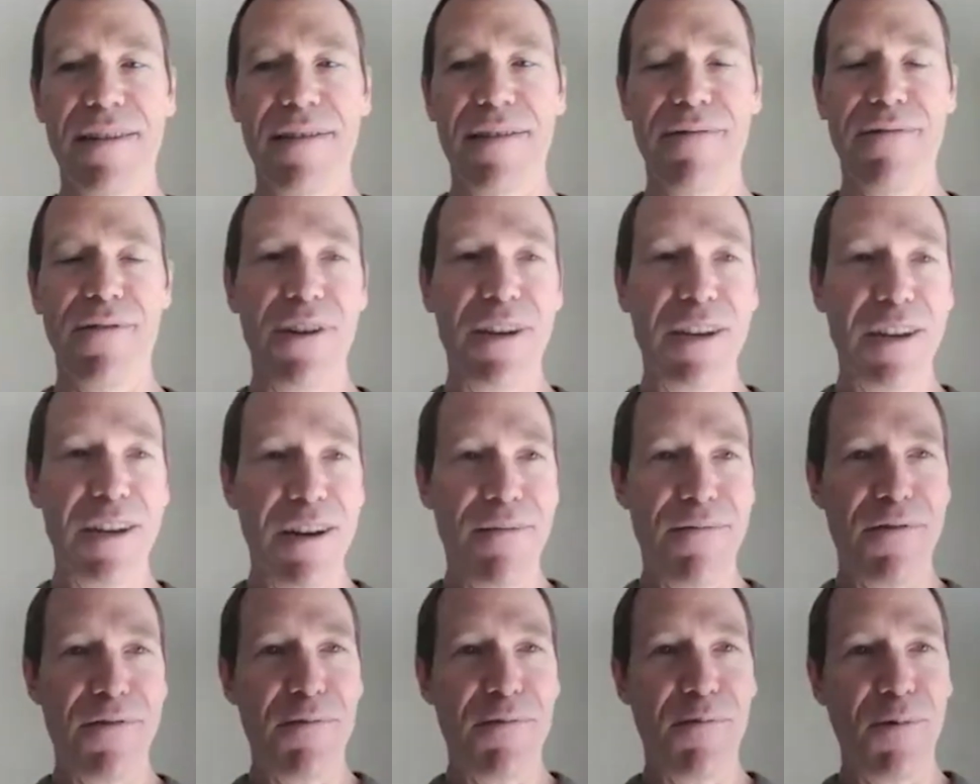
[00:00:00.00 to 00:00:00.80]
very
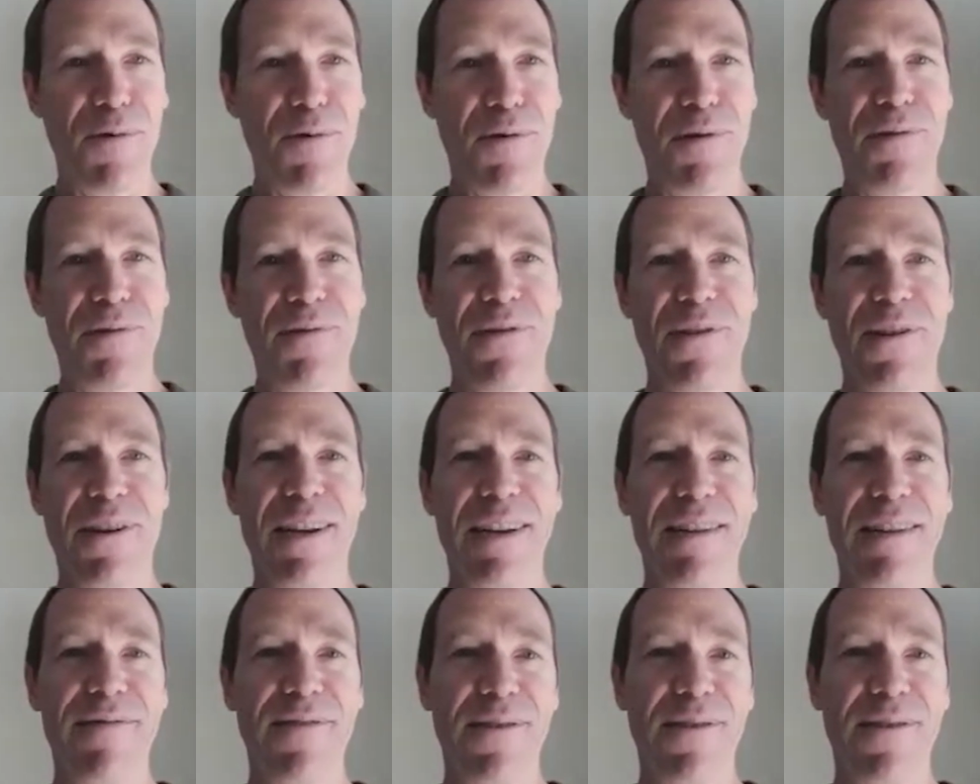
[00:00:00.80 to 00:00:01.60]
comfortable,
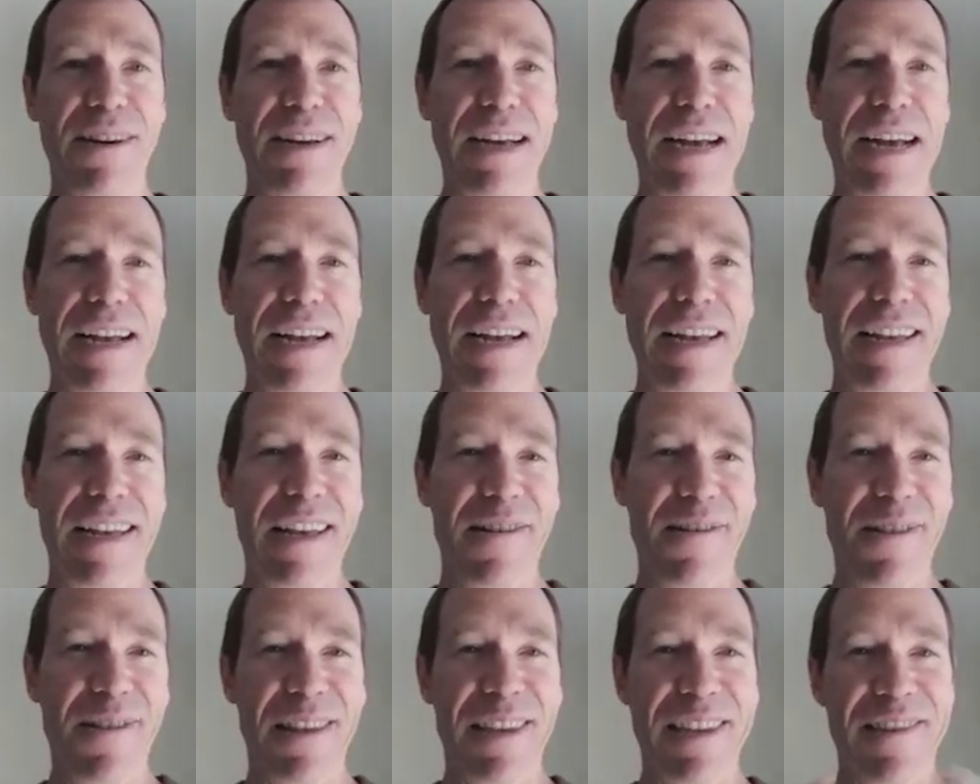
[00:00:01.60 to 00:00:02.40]
very, very
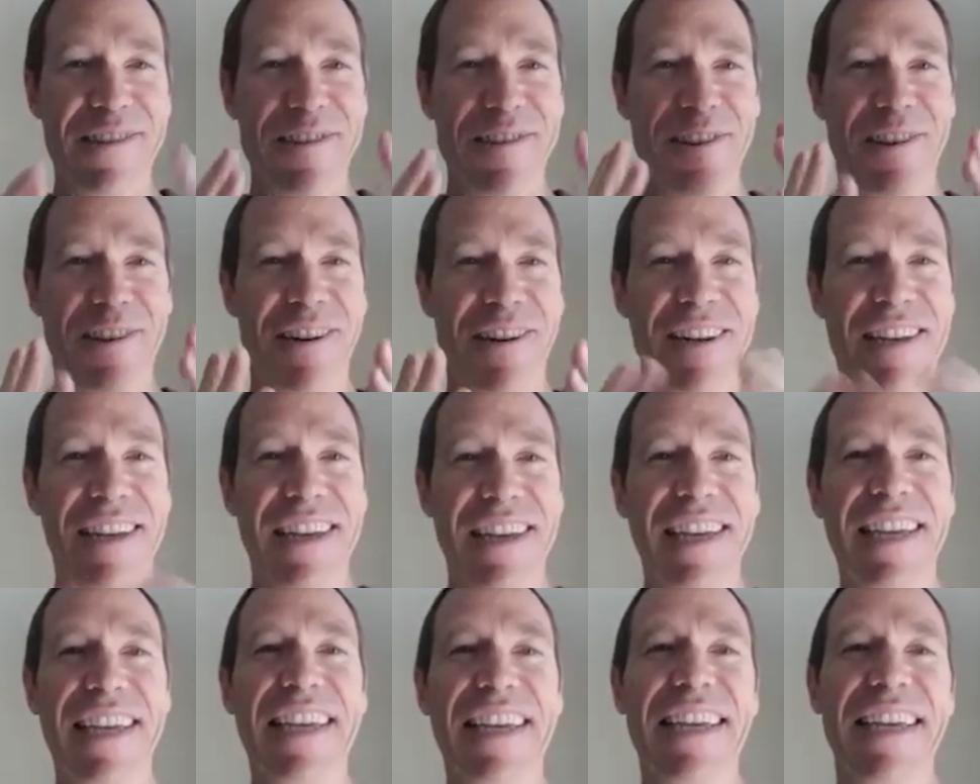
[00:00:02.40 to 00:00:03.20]
healthy jaw,
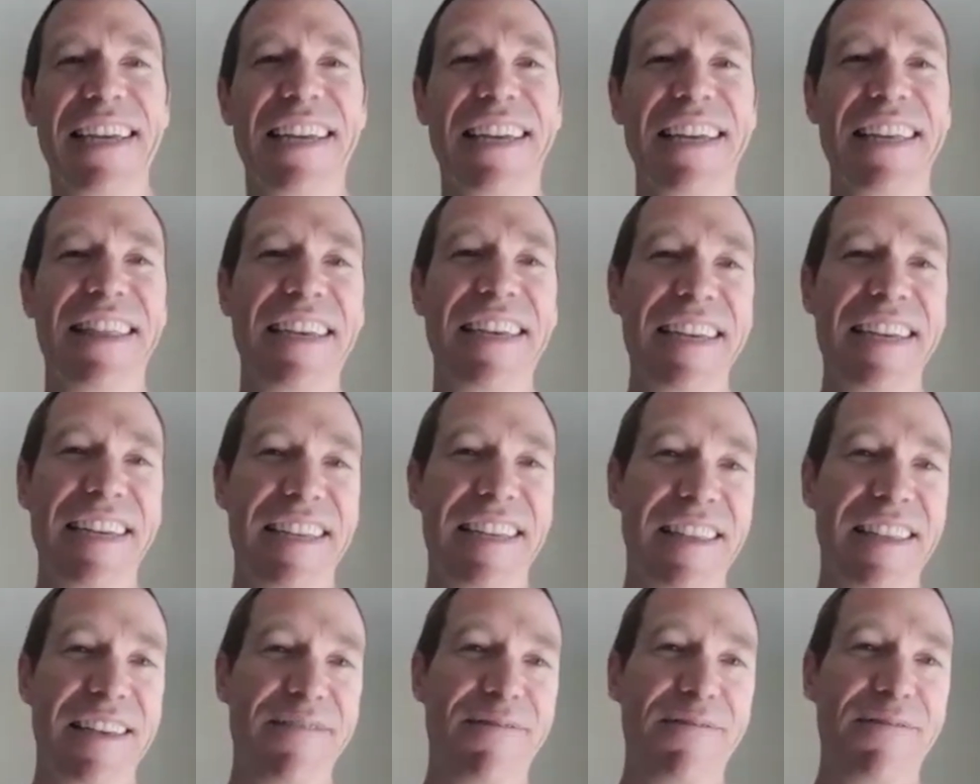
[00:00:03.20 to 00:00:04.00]

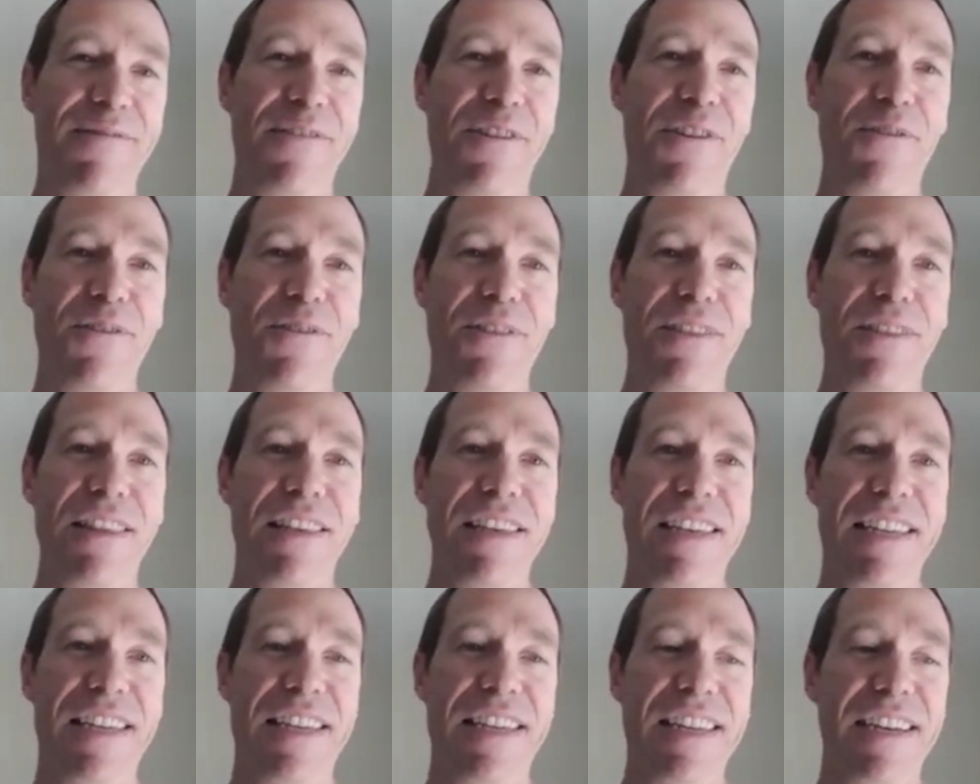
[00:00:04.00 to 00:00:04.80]
they felt
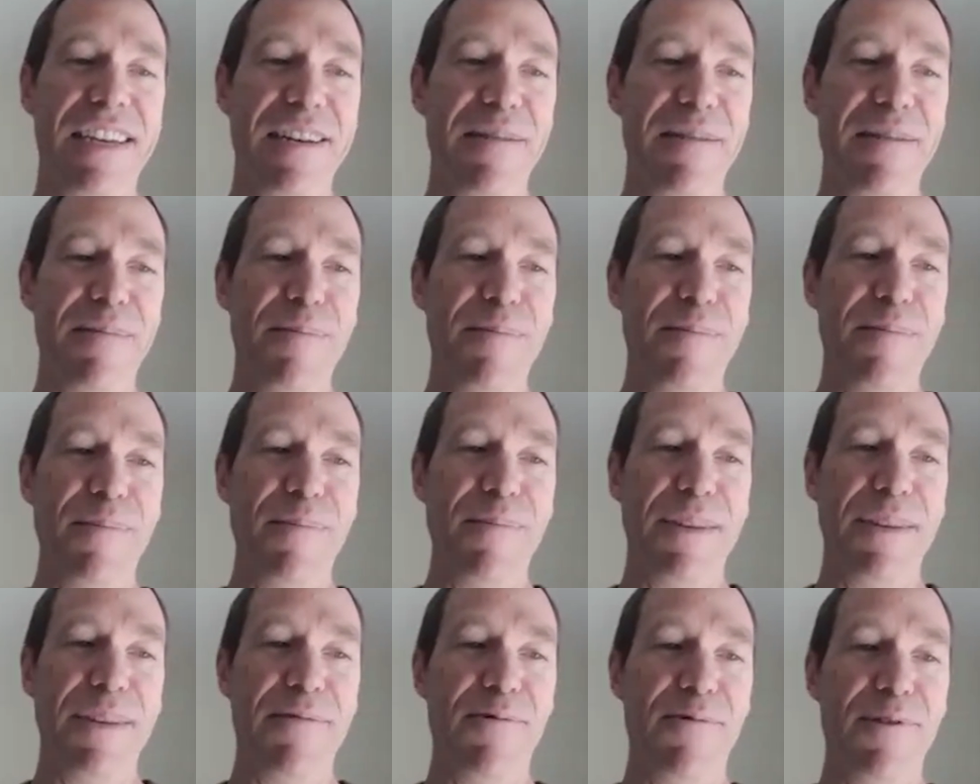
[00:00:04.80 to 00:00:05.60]
that
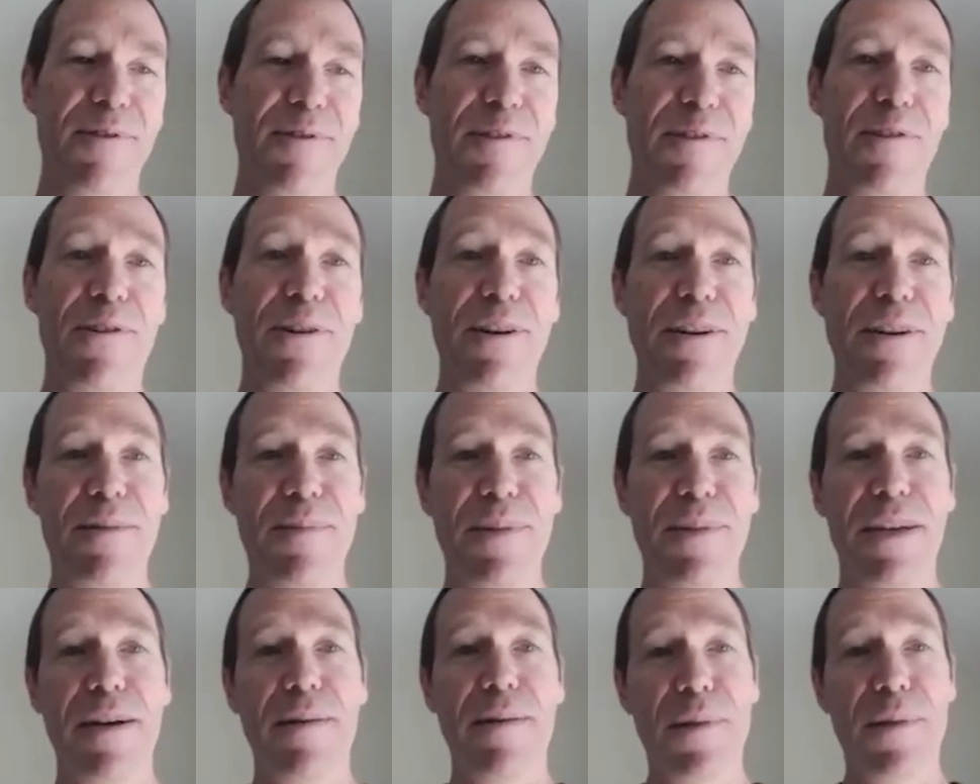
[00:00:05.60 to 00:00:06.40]
it was starting to
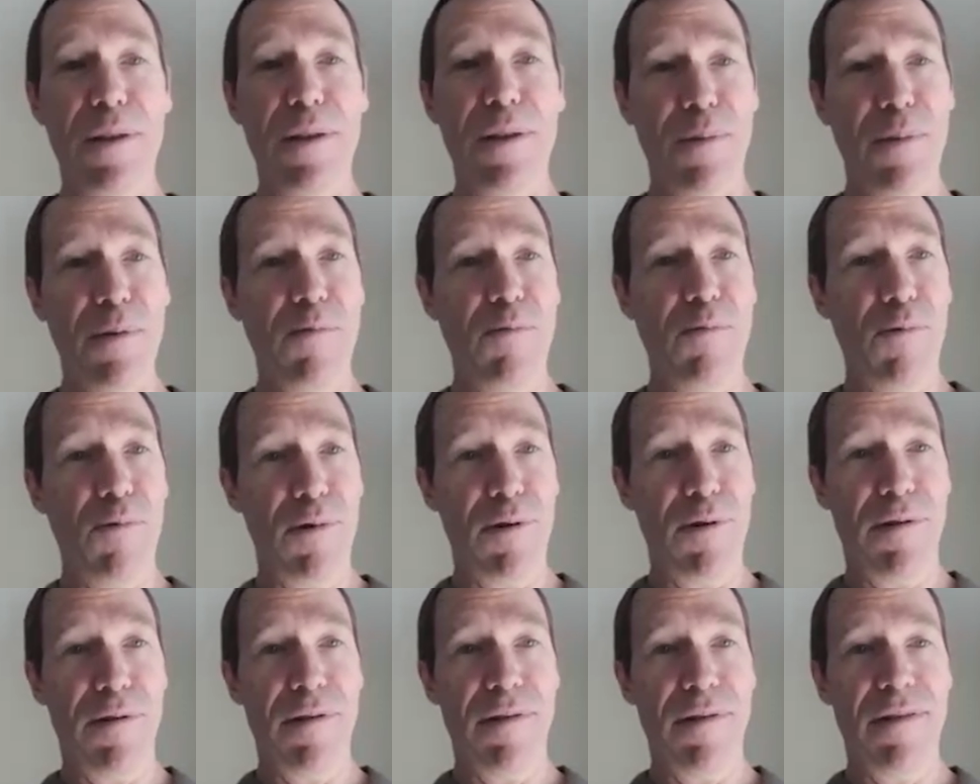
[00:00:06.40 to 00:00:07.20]
become a little bit
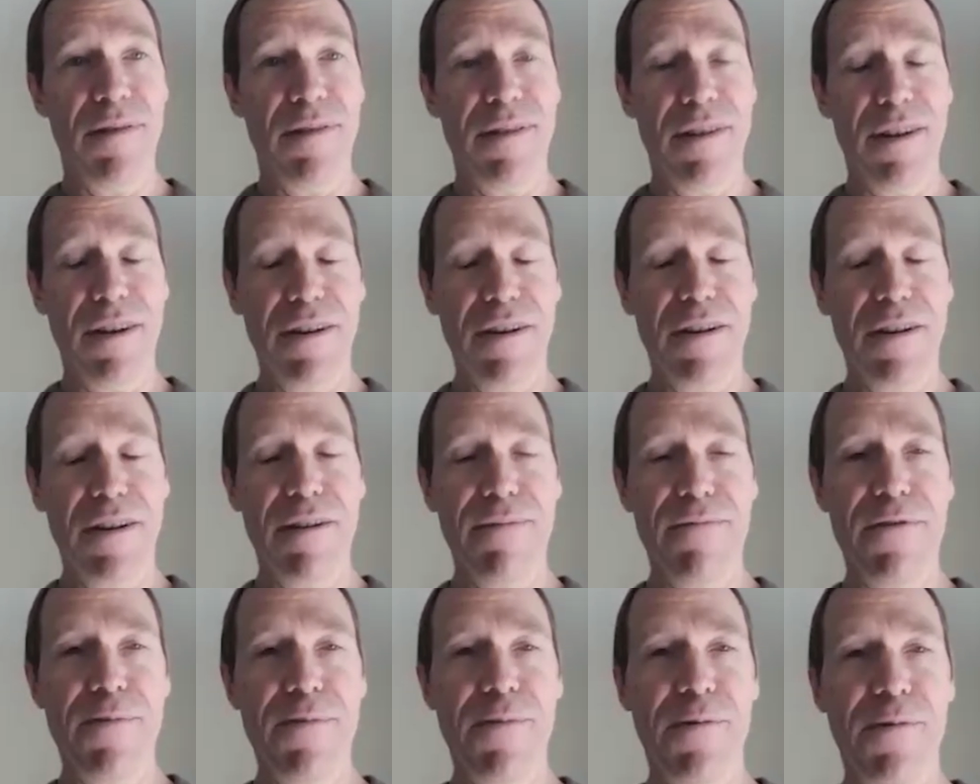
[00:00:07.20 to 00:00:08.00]
more
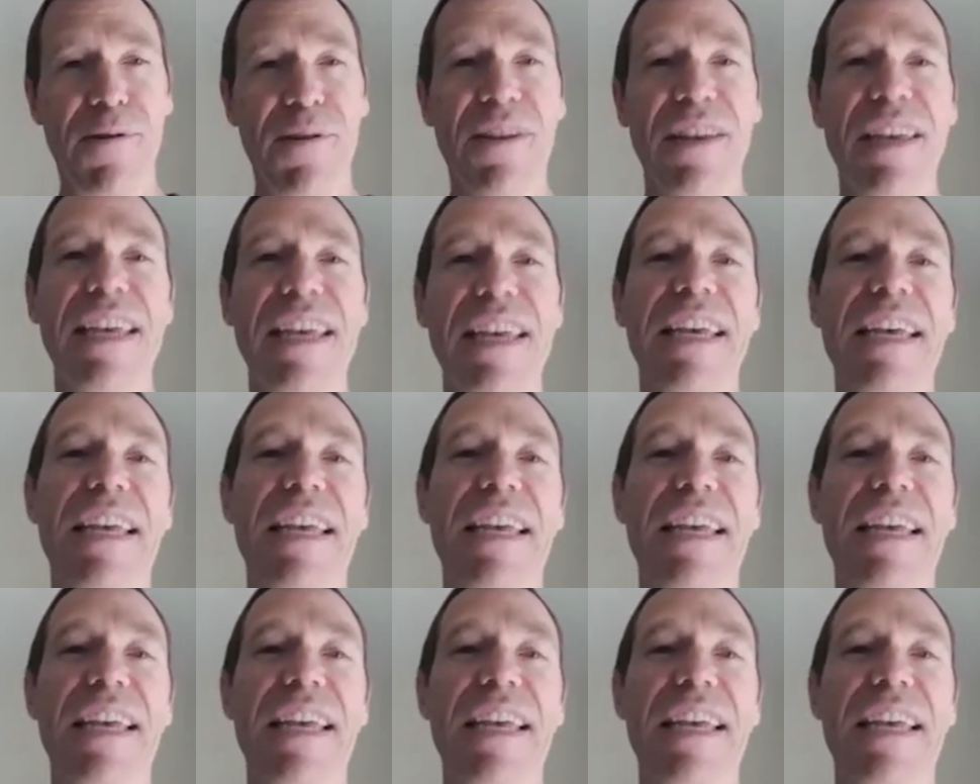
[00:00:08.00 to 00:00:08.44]
uncomfortable.